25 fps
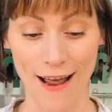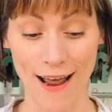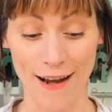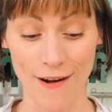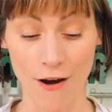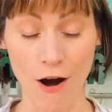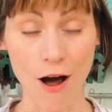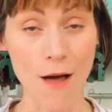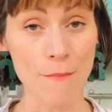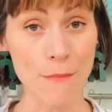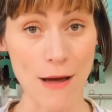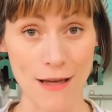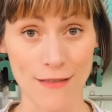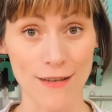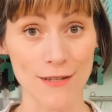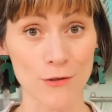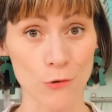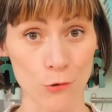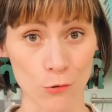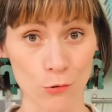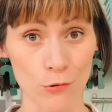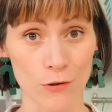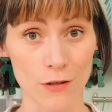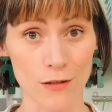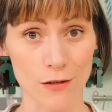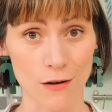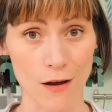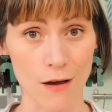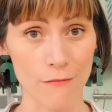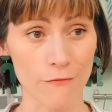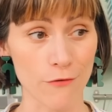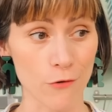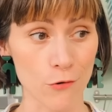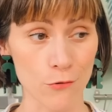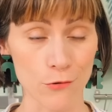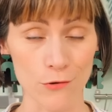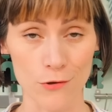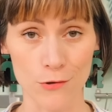And I make this all the time
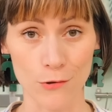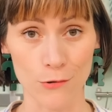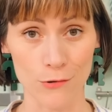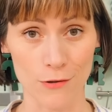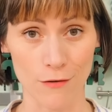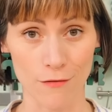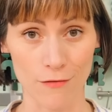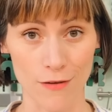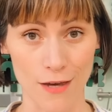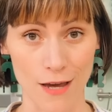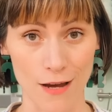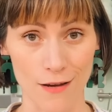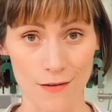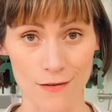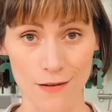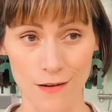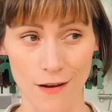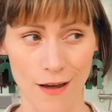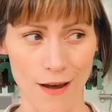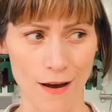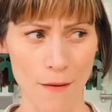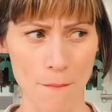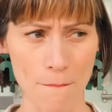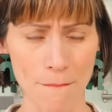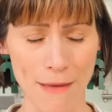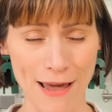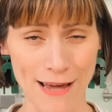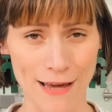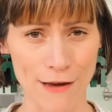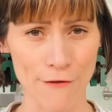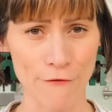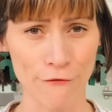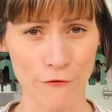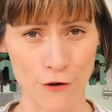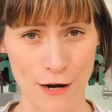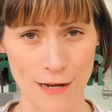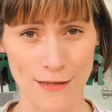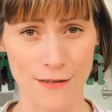for all sorts of things, like making
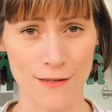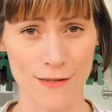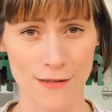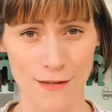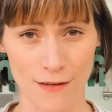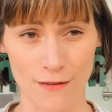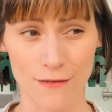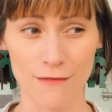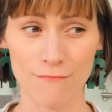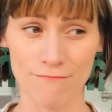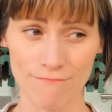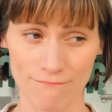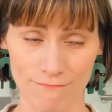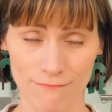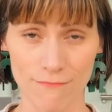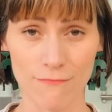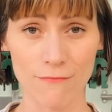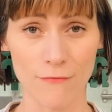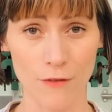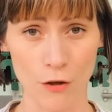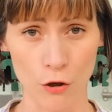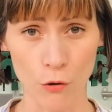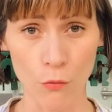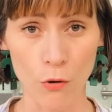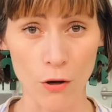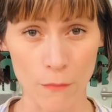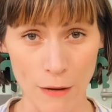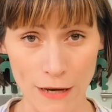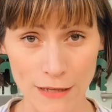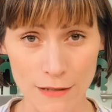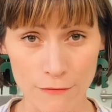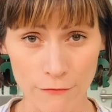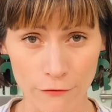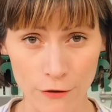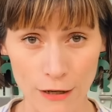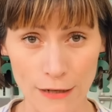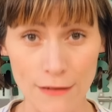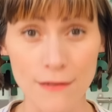friends. You want to make
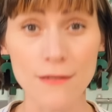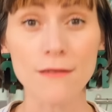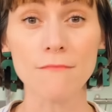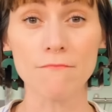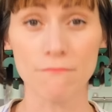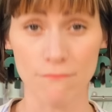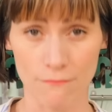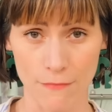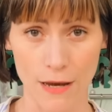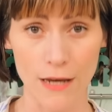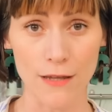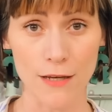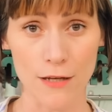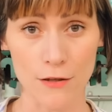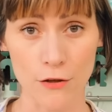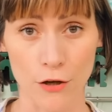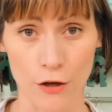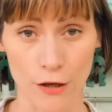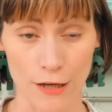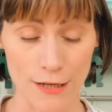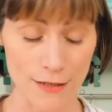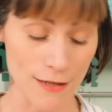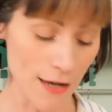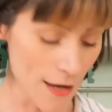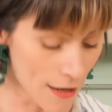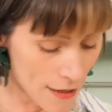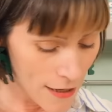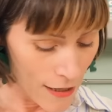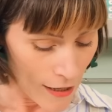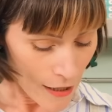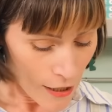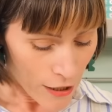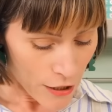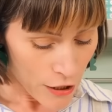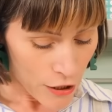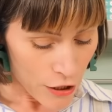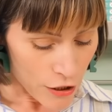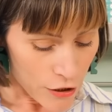some friends? Make these cookies.
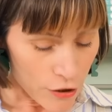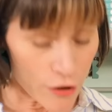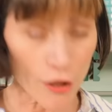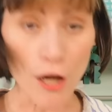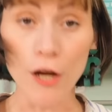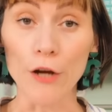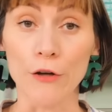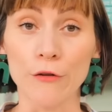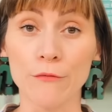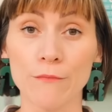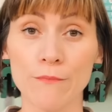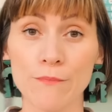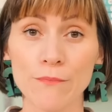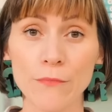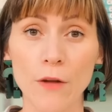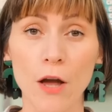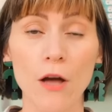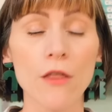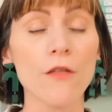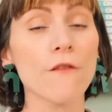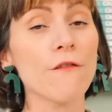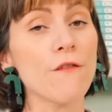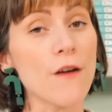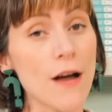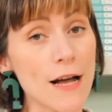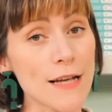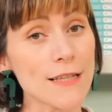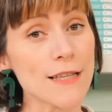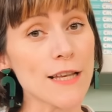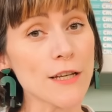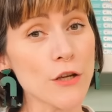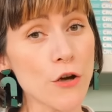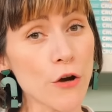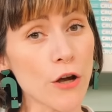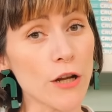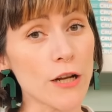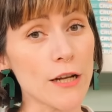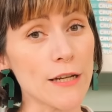So the first thing
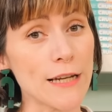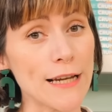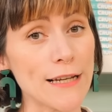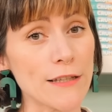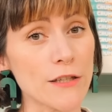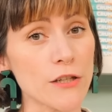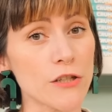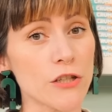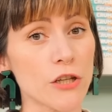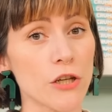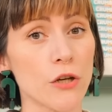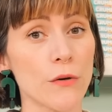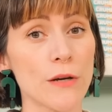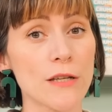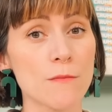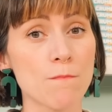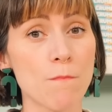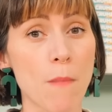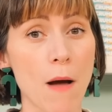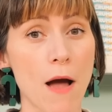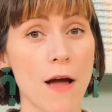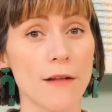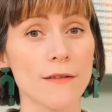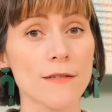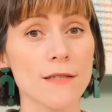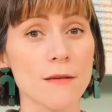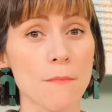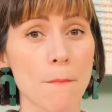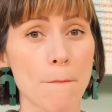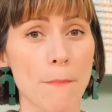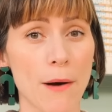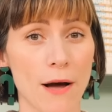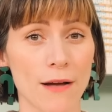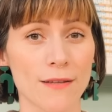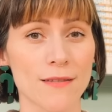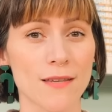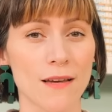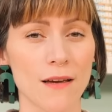you're going to need to do is burn some
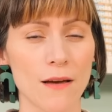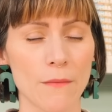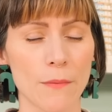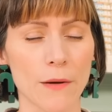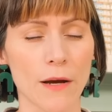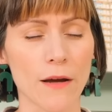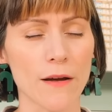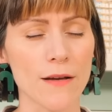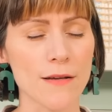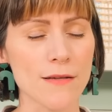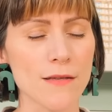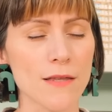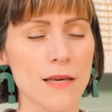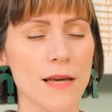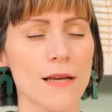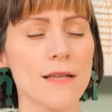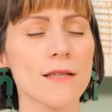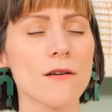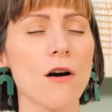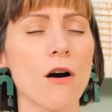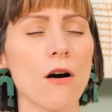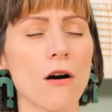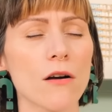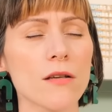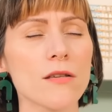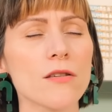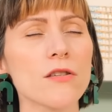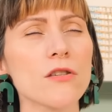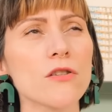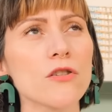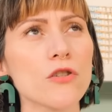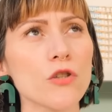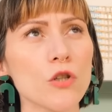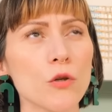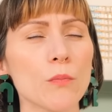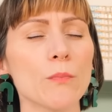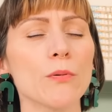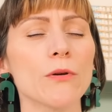butter, because these are
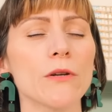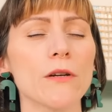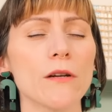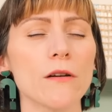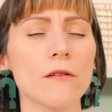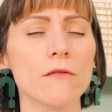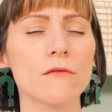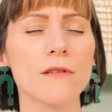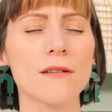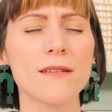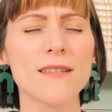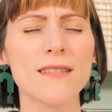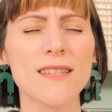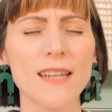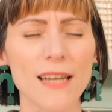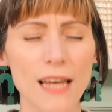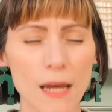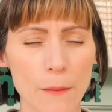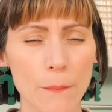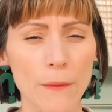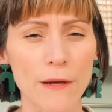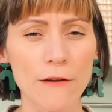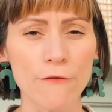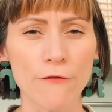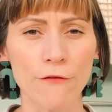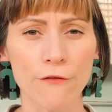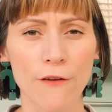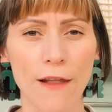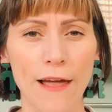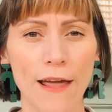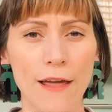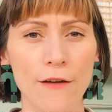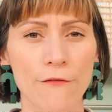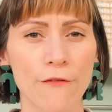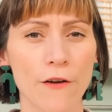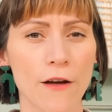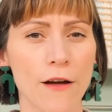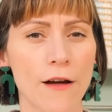super deep in
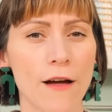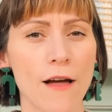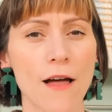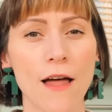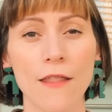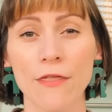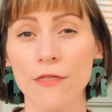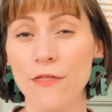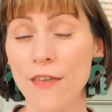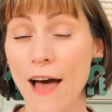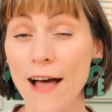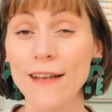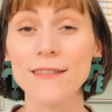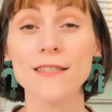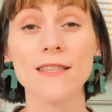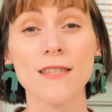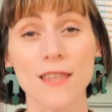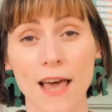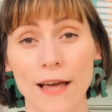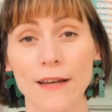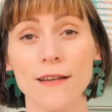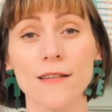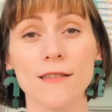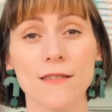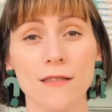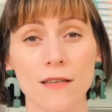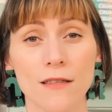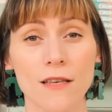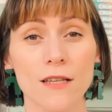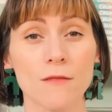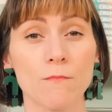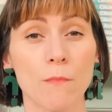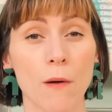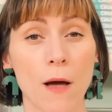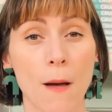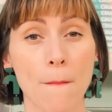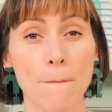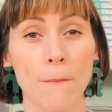flavour, and that's thanks to this
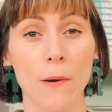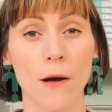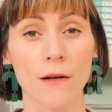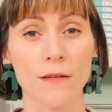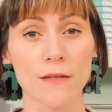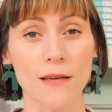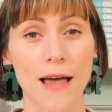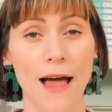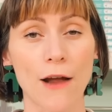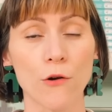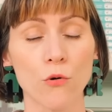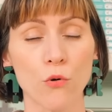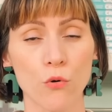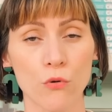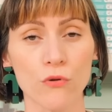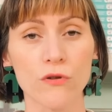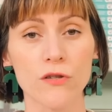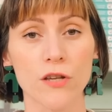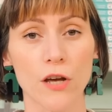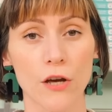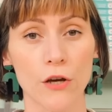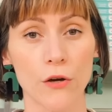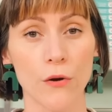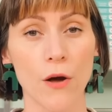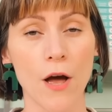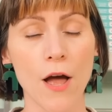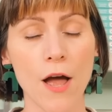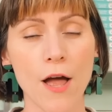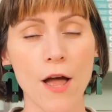burnt butter and also